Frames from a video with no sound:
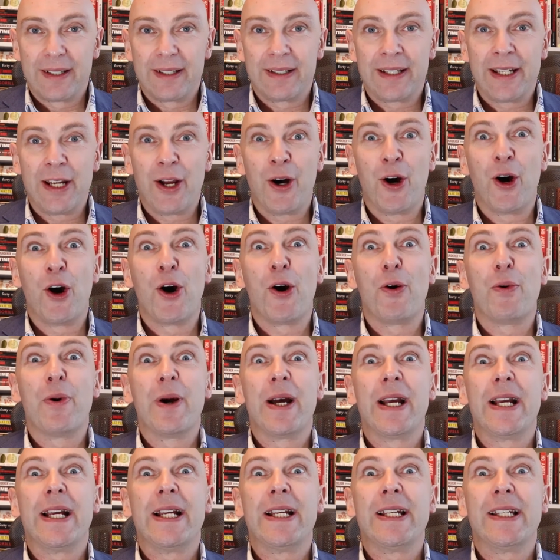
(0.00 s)
they
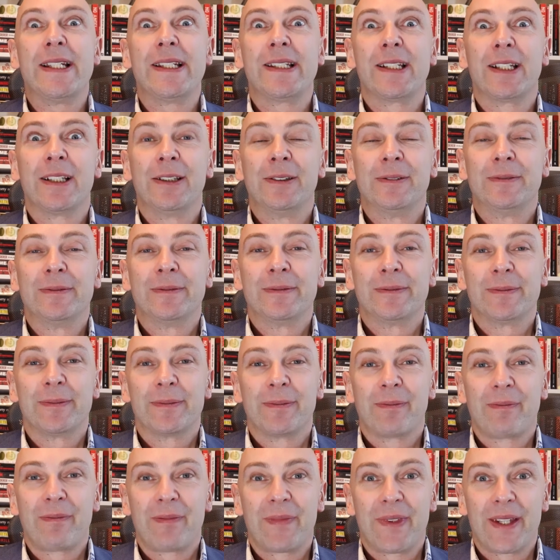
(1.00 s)
always
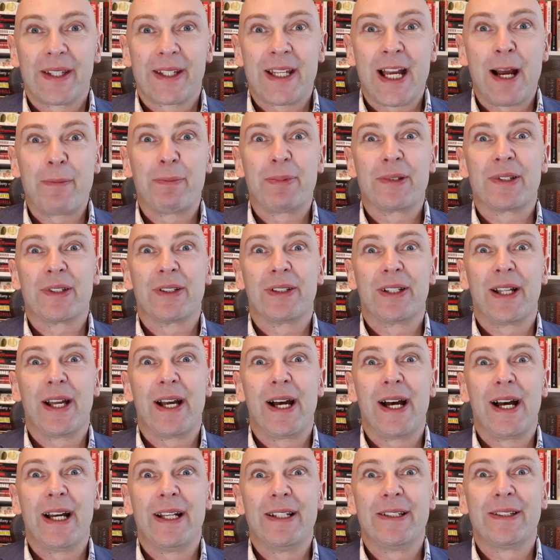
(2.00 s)

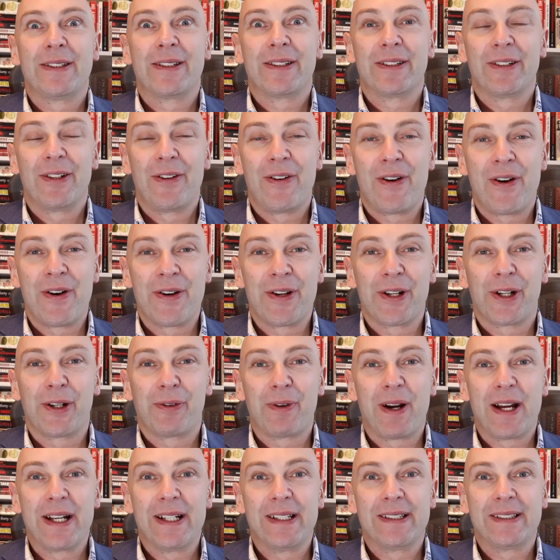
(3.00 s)
capitalize on a
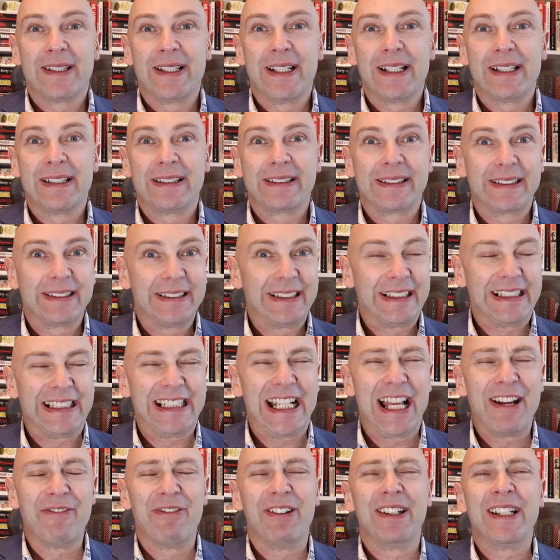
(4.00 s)
crisis.
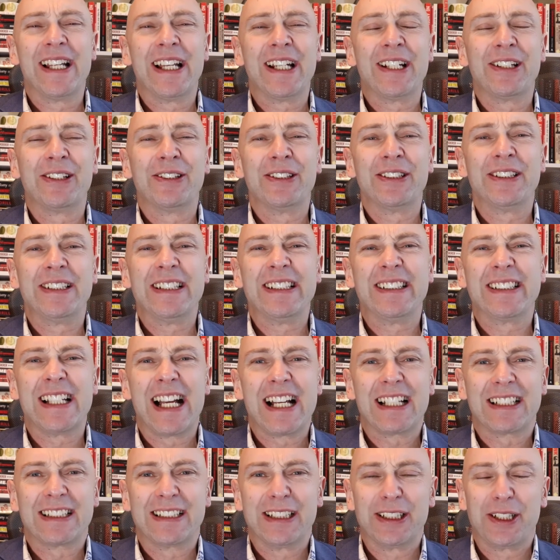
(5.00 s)
Never let a good
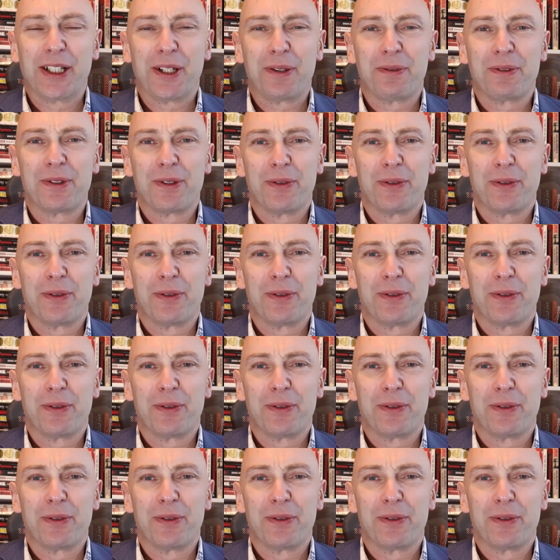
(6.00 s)
disaster go